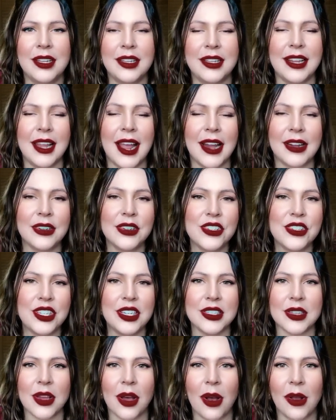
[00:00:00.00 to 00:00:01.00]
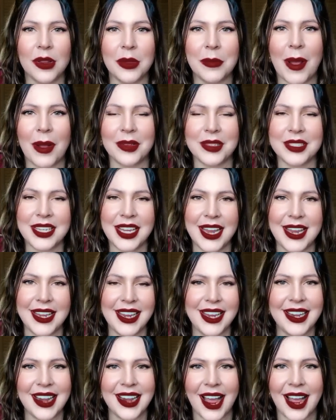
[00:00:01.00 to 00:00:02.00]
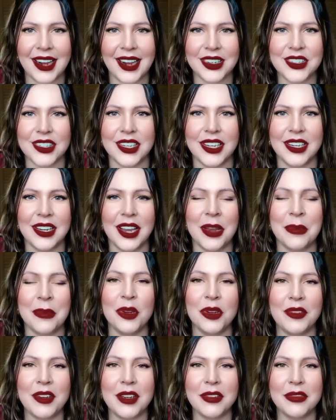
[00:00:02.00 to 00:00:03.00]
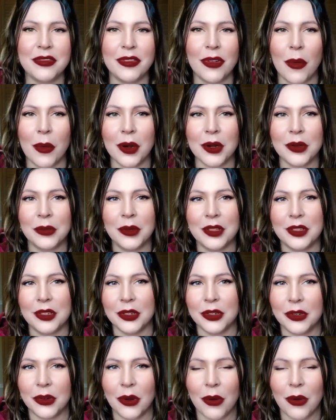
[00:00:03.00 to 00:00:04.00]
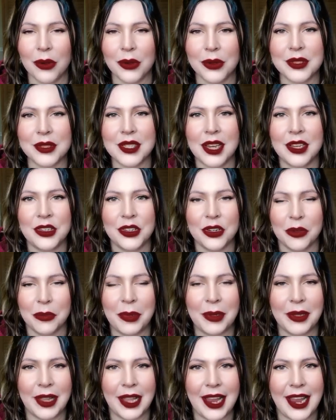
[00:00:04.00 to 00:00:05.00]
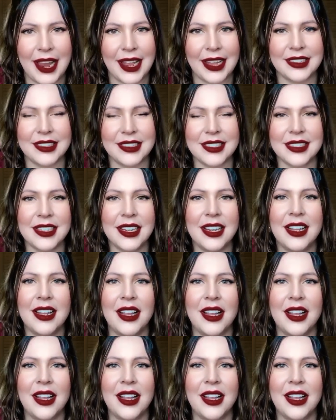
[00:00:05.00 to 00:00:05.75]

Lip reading: the energy is all about taking action and moving forward with your goals and your plans.